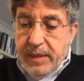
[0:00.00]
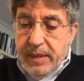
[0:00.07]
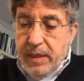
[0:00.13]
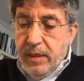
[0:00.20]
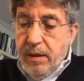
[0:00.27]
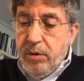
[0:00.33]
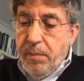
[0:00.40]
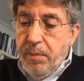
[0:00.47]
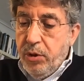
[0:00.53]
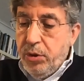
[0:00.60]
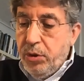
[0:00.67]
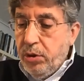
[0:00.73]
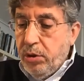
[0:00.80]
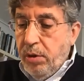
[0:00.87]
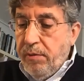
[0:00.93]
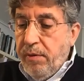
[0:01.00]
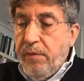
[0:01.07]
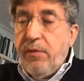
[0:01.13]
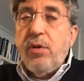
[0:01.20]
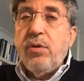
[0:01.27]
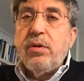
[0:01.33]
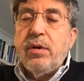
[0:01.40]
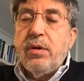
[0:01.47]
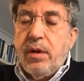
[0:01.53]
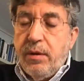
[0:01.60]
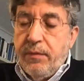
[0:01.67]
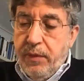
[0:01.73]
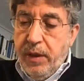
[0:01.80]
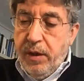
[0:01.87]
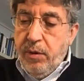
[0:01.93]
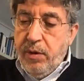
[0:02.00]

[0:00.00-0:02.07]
and the contributions of the